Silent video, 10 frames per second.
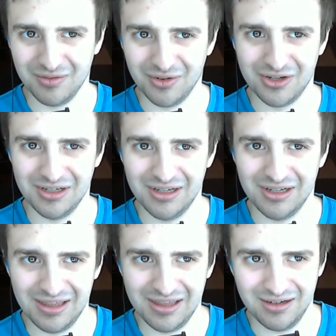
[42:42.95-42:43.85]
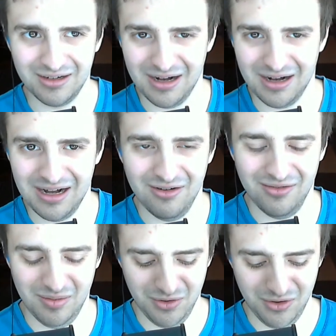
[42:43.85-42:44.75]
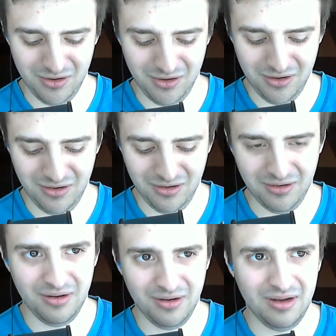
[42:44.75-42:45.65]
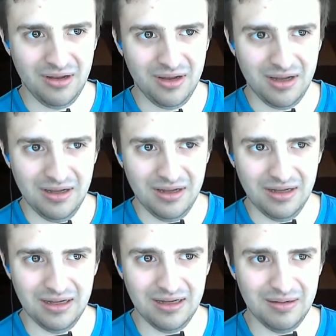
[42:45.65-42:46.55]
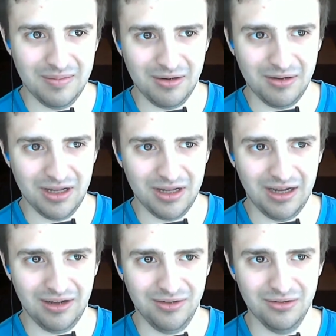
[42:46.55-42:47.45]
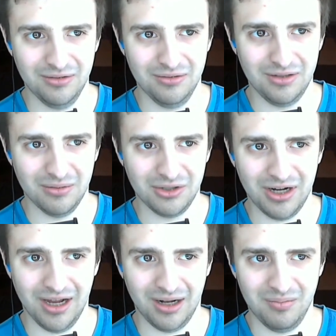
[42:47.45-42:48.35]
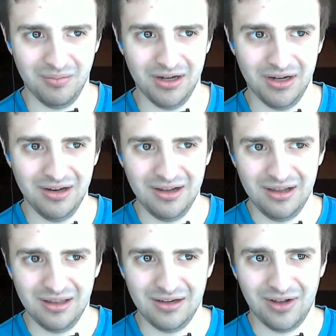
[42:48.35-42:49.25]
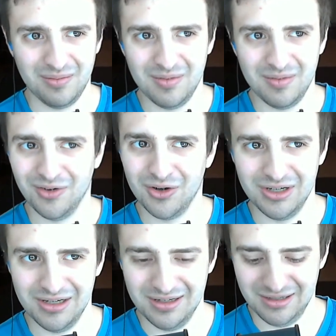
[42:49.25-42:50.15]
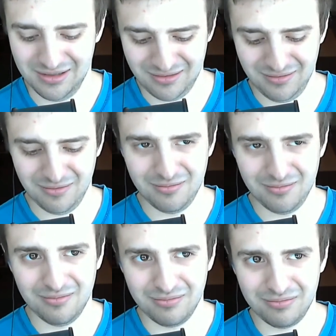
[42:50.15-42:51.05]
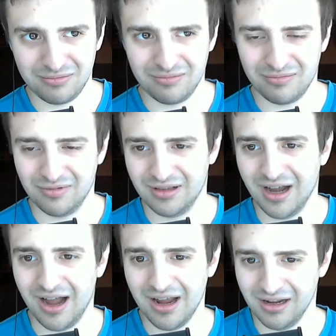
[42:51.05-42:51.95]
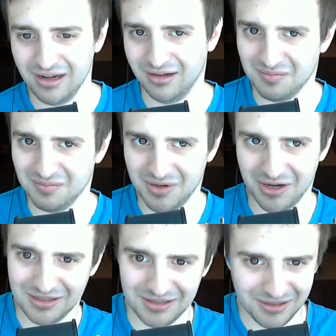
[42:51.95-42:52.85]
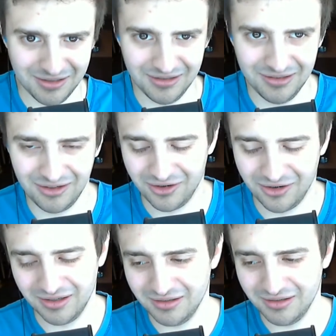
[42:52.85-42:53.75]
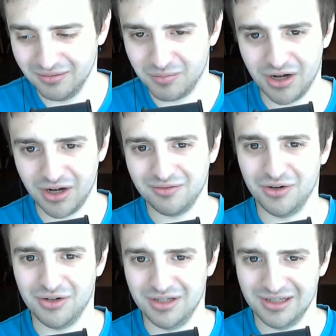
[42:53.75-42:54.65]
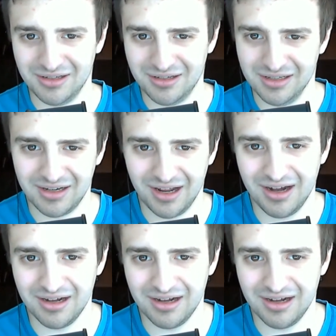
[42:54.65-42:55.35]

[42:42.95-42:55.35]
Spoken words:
version, I think, right now of Ember, I will have to double check, but the development version is tiny in comparison. Or the production version is tiny.